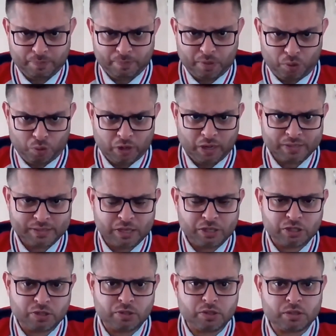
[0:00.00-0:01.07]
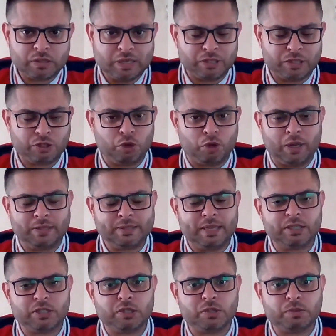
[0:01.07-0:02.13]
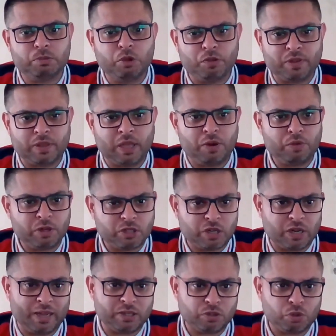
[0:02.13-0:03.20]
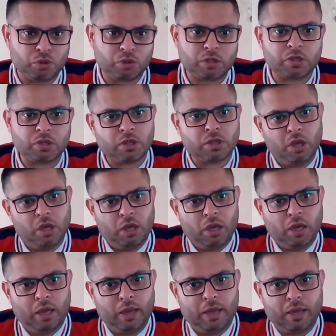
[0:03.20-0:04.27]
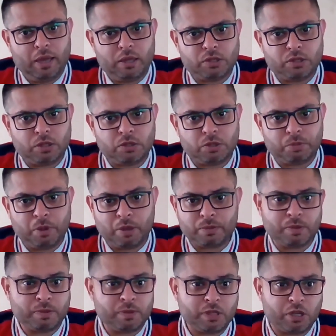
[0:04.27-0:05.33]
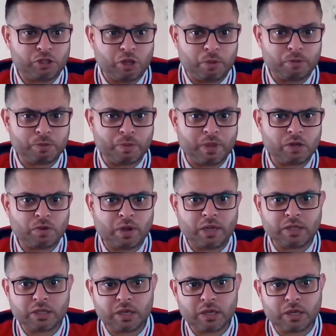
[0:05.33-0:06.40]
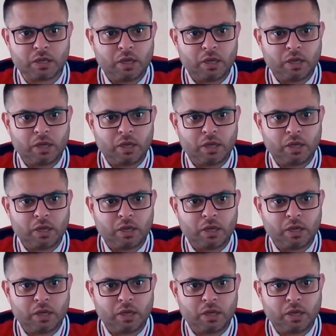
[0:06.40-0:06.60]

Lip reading: organisations, national organisations moving their regional headquarters to Birmingham. These are jobs being created.